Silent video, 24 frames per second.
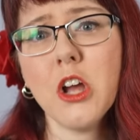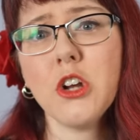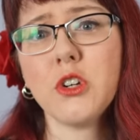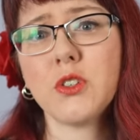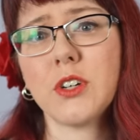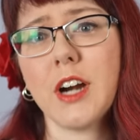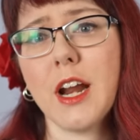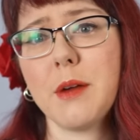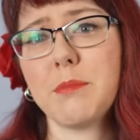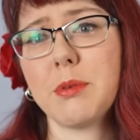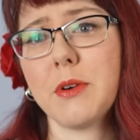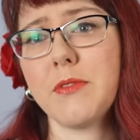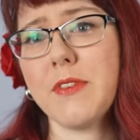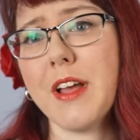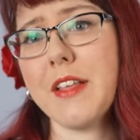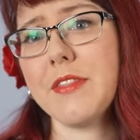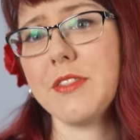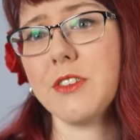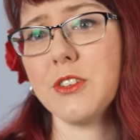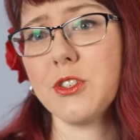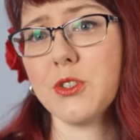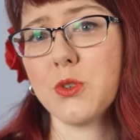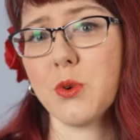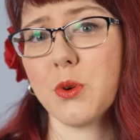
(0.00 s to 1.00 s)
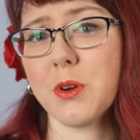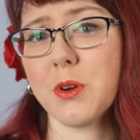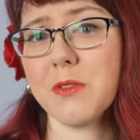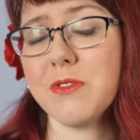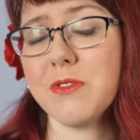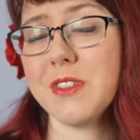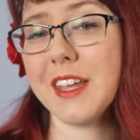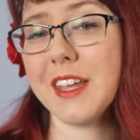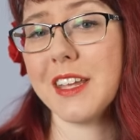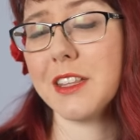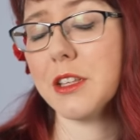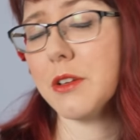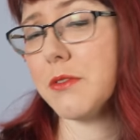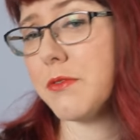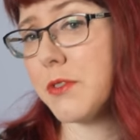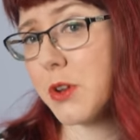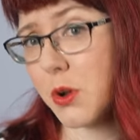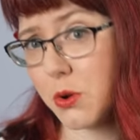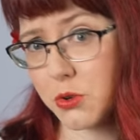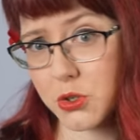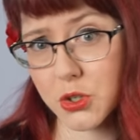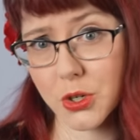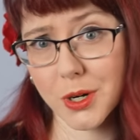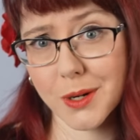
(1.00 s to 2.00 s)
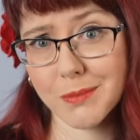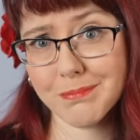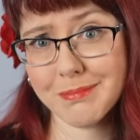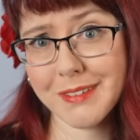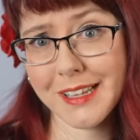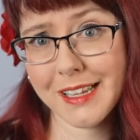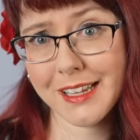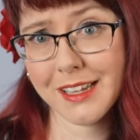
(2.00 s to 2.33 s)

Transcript: try and prevent this sort of thing in the future.